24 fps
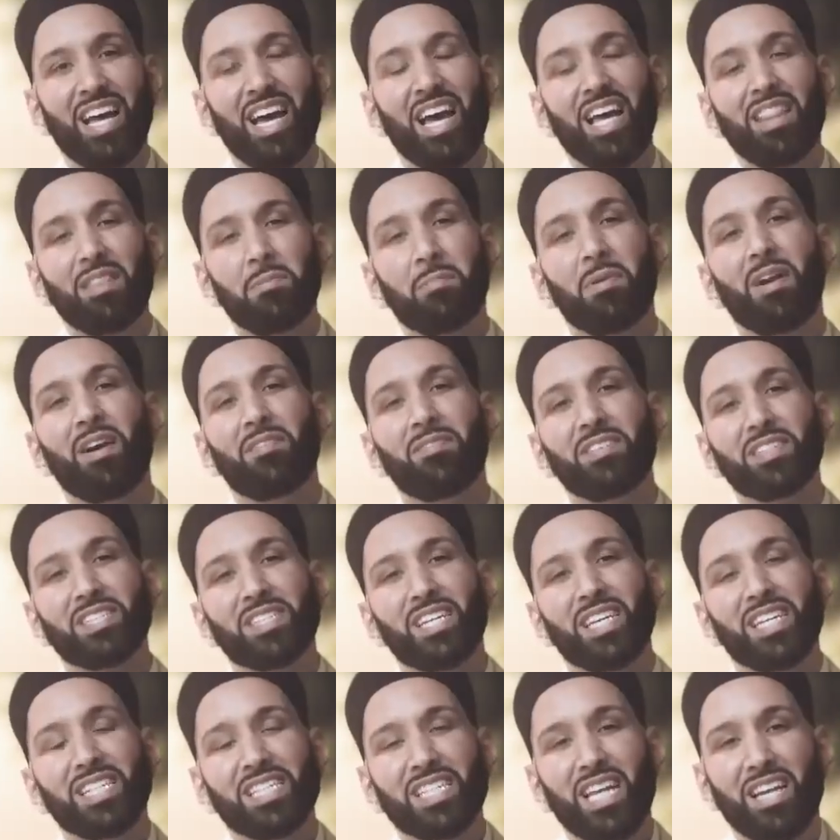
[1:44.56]
And the Prophet
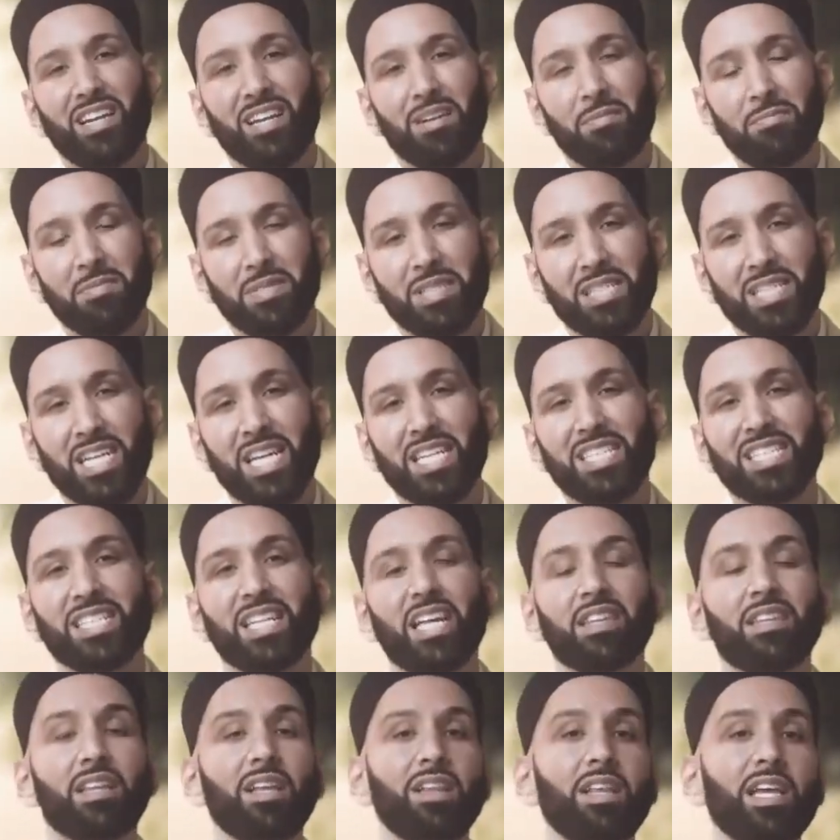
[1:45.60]
says
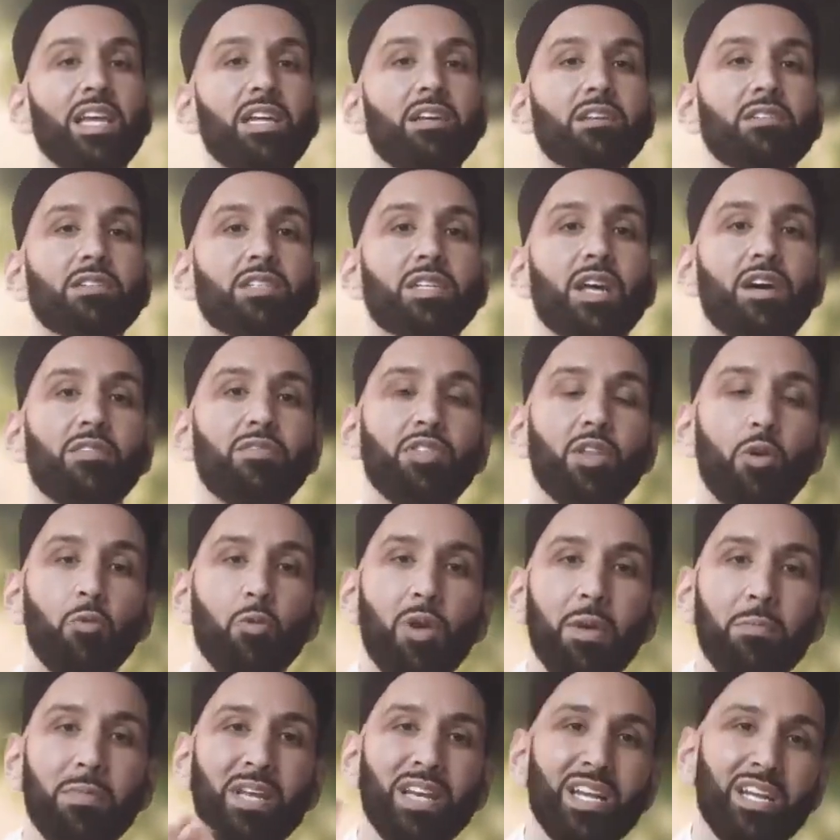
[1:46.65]
that the leaders of the
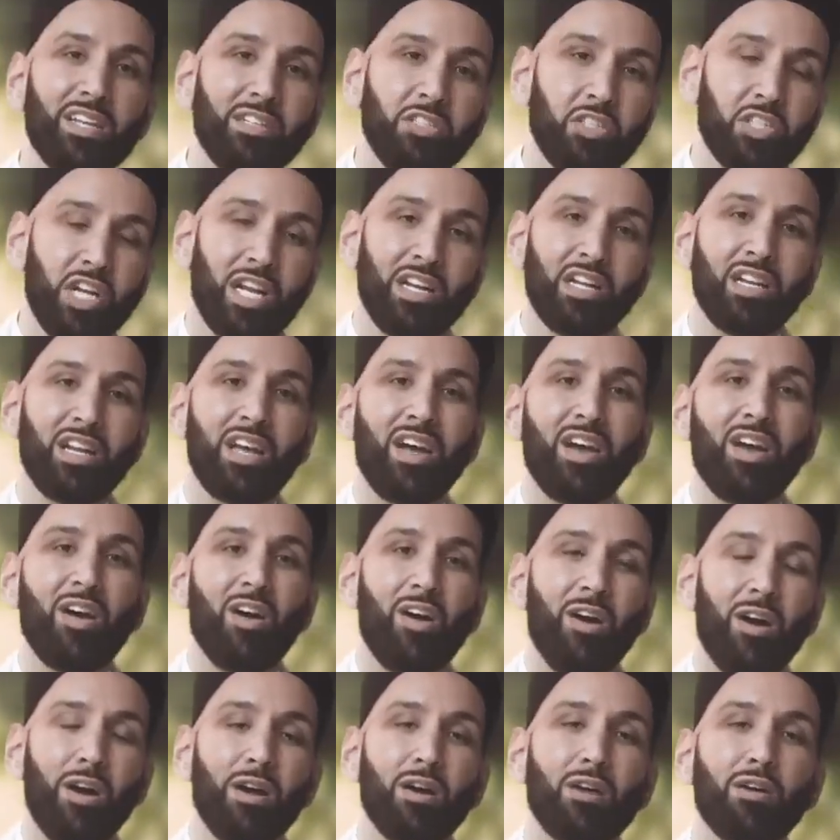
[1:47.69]
women in Jannah
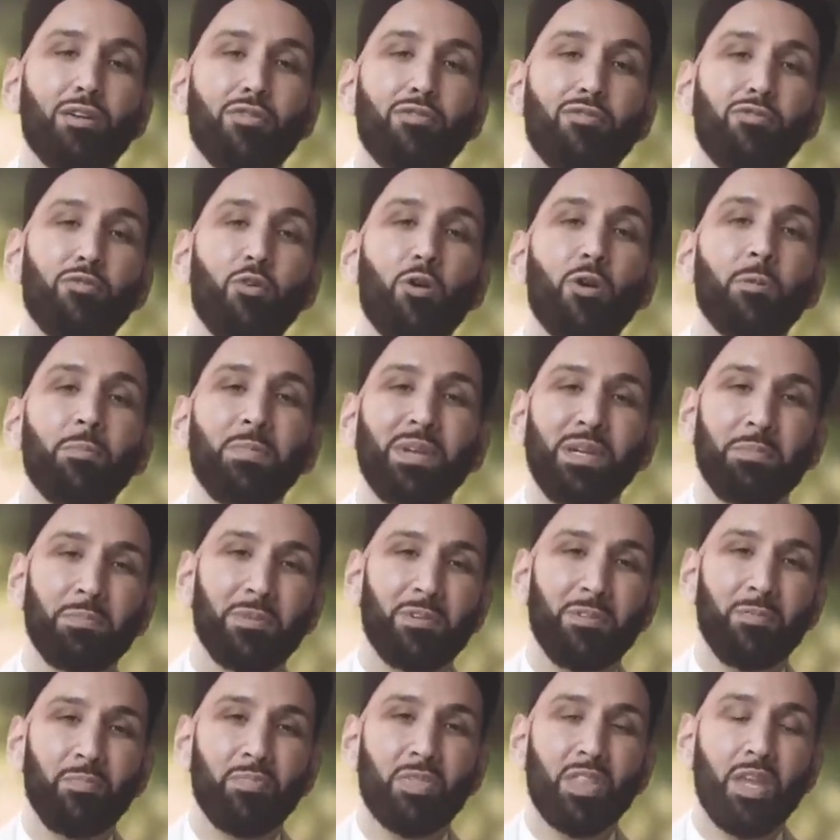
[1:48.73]
are four
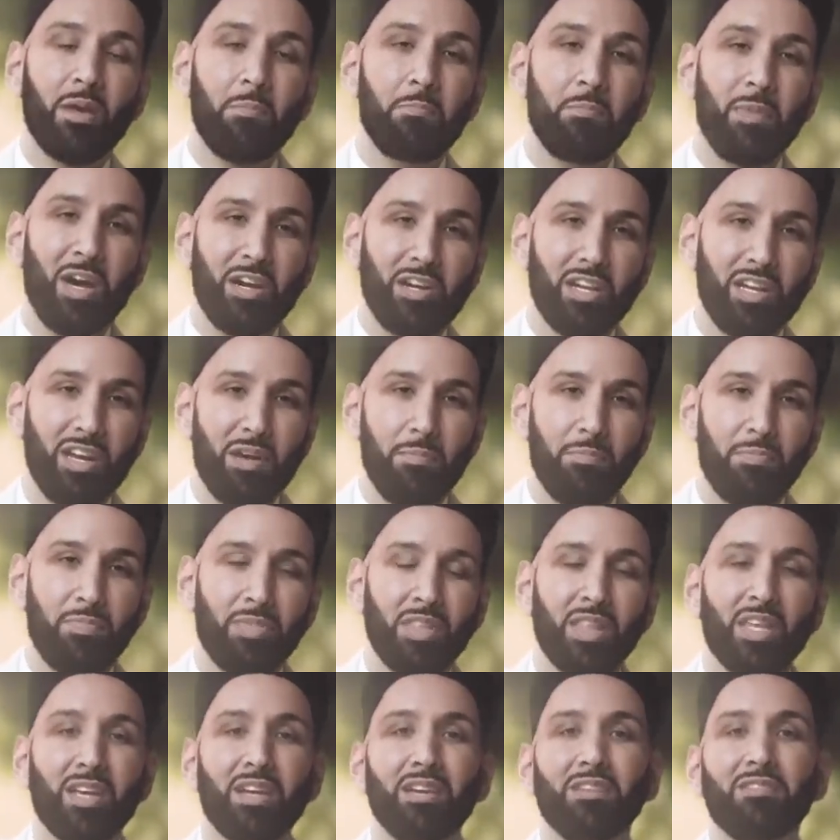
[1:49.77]
people Maryam,
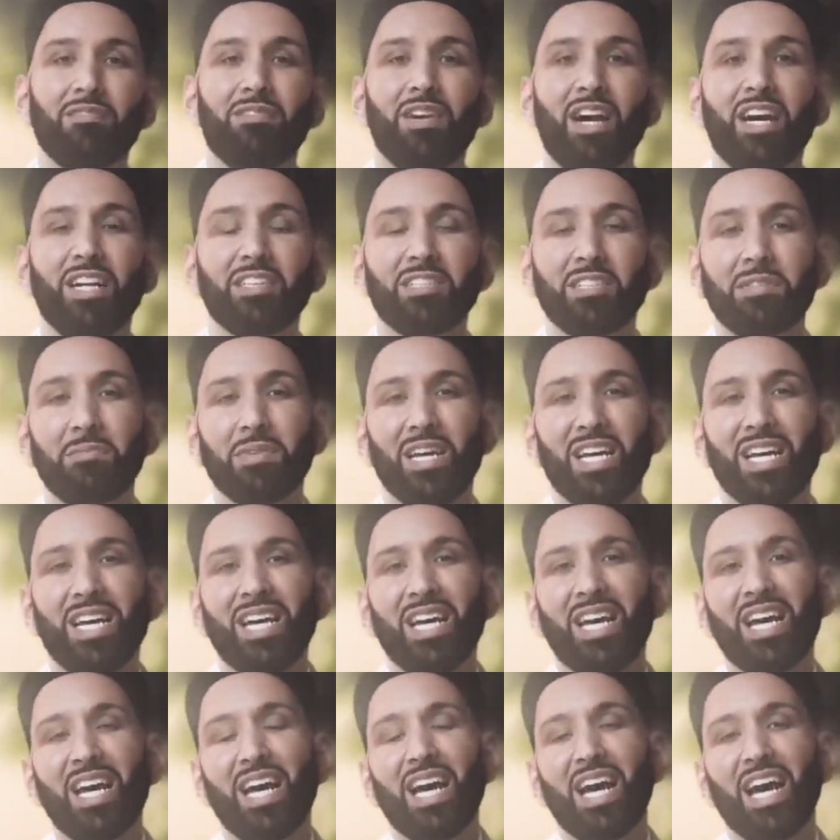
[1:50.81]
Fatima,
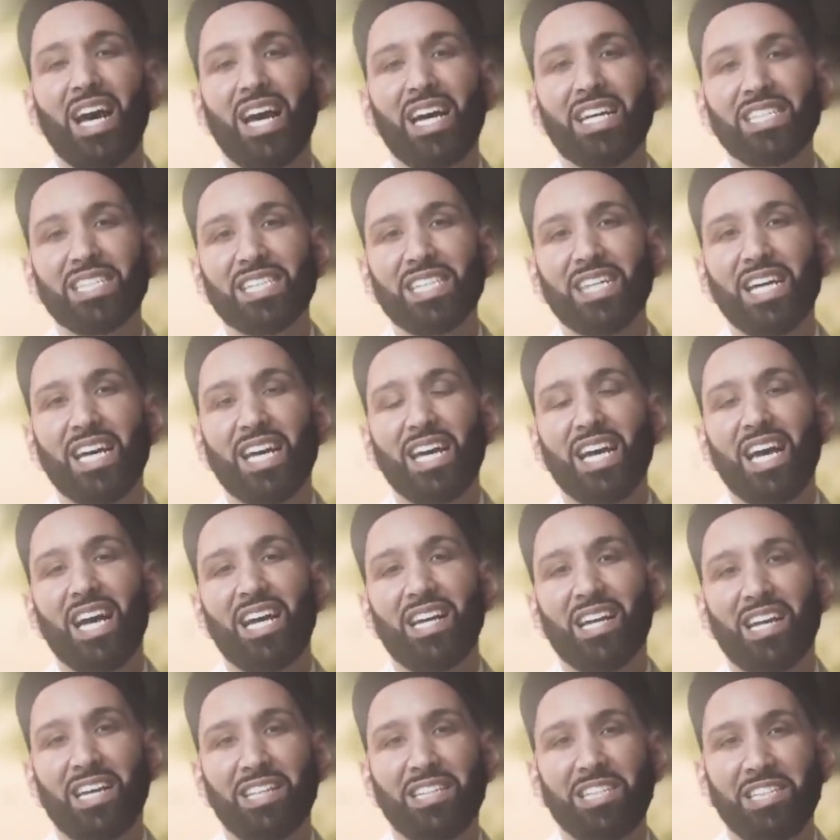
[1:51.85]
Asiya
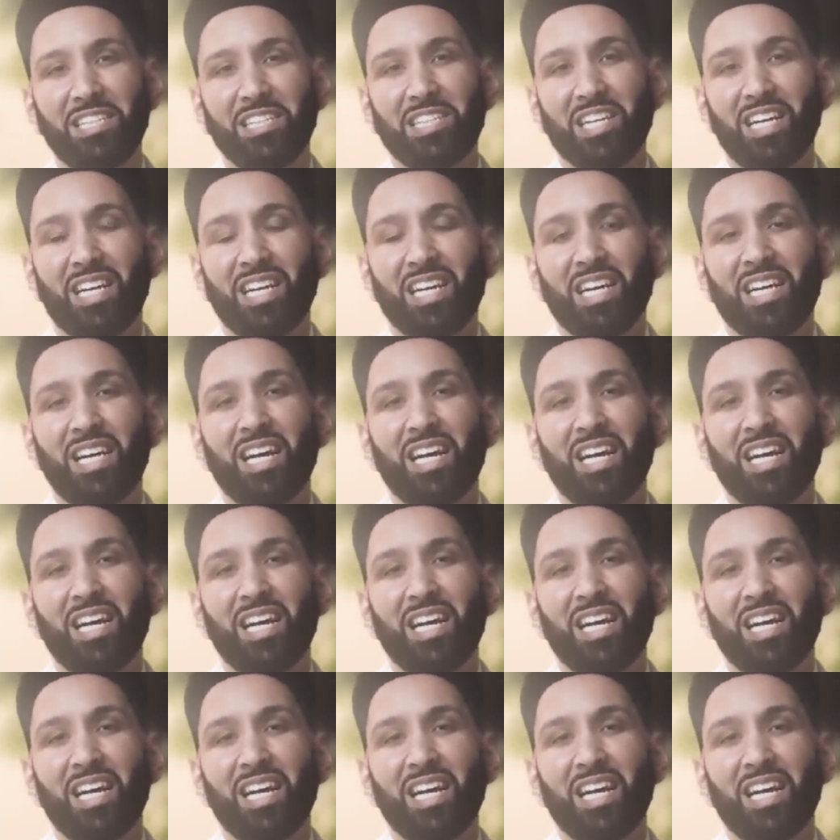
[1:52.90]
and Khadija.